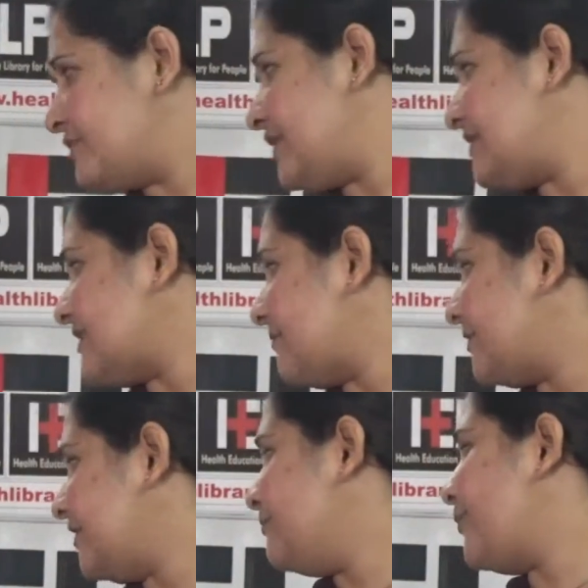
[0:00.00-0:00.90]
For
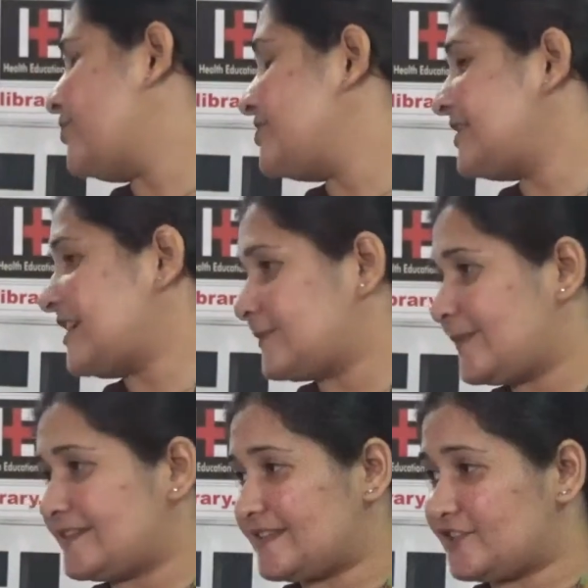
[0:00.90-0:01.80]
example, the important
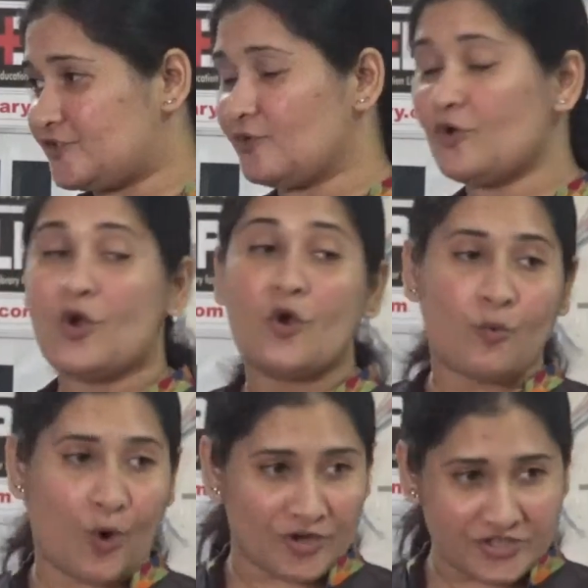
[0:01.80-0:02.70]
aspects that you
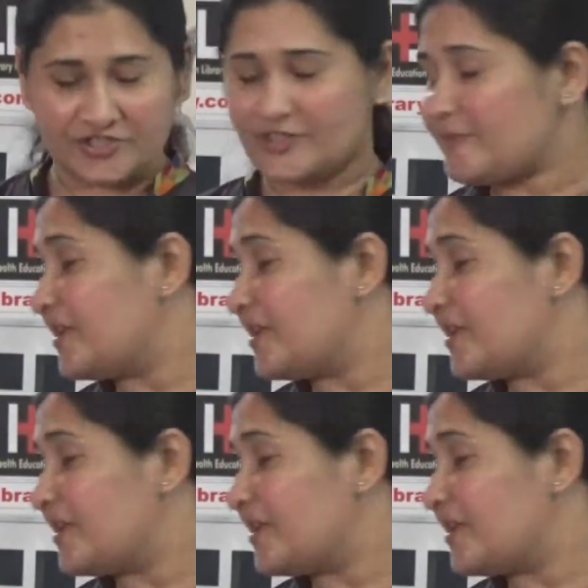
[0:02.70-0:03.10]
want the